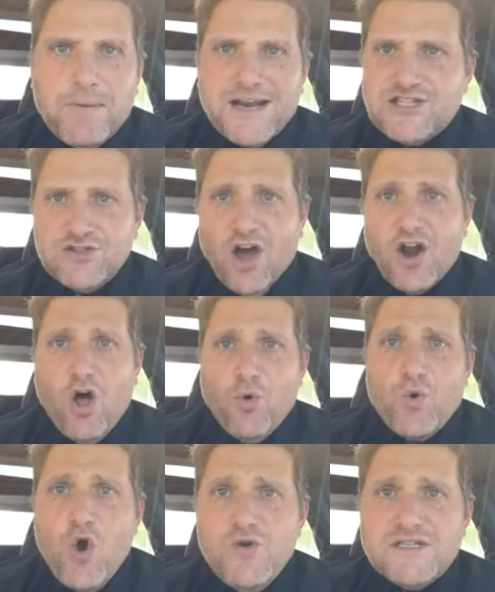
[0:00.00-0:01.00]
But it's not
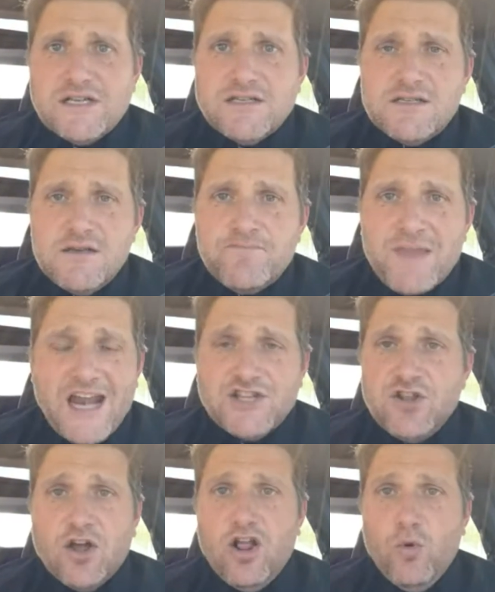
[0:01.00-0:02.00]
all roses,
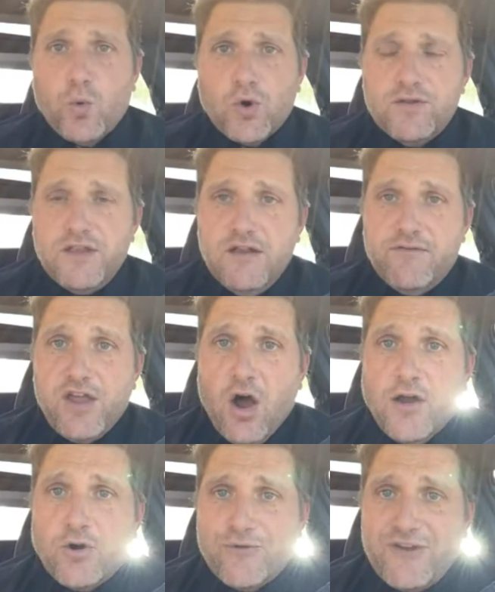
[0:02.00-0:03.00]
and it's not all worthy of
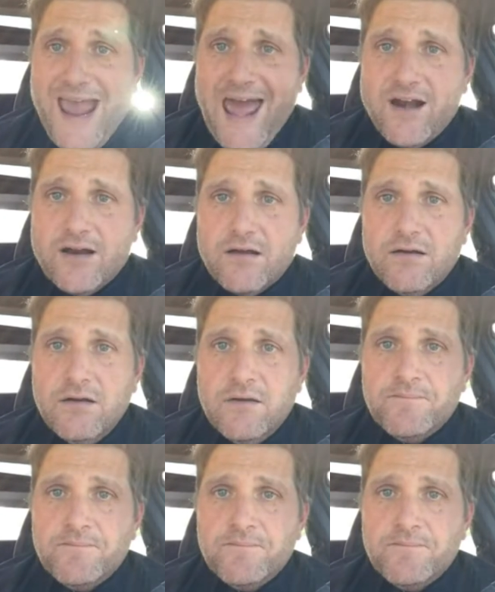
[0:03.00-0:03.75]
the honor of Canada.